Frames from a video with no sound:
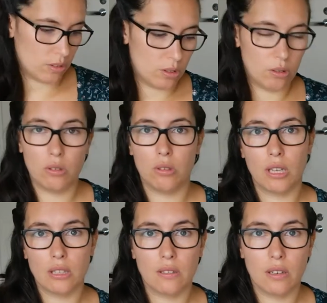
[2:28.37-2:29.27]
So to
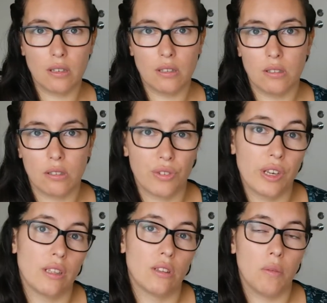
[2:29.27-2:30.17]
get started, you
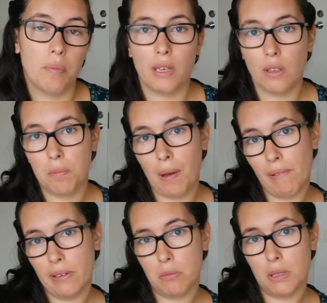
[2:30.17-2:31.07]
create the topic, you
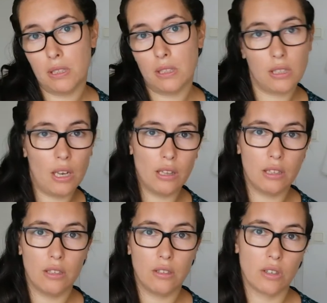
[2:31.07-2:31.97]
publish message, and
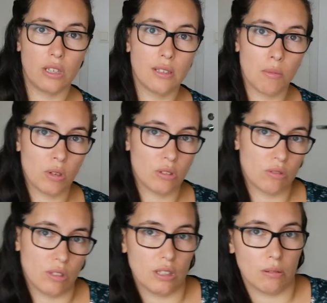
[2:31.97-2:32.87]
then you create someone to
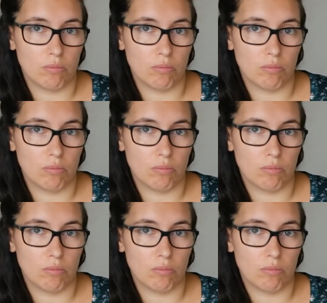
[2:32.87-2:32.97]
read